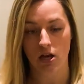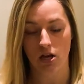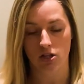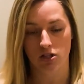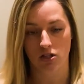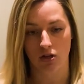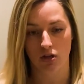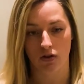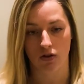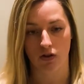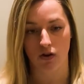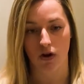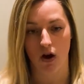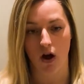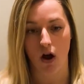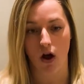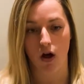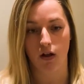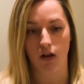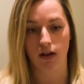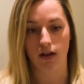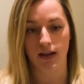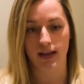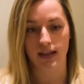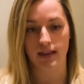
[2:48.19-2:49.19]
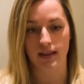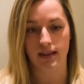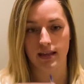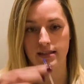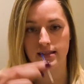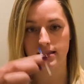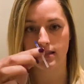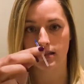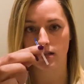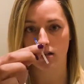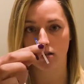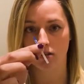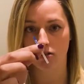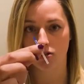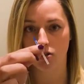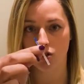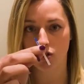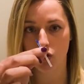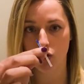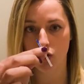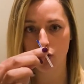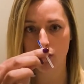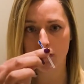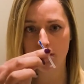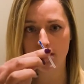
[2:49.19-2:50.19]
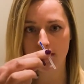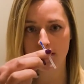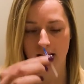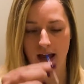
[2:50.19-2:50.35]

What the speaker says: So they're all in these little tubes,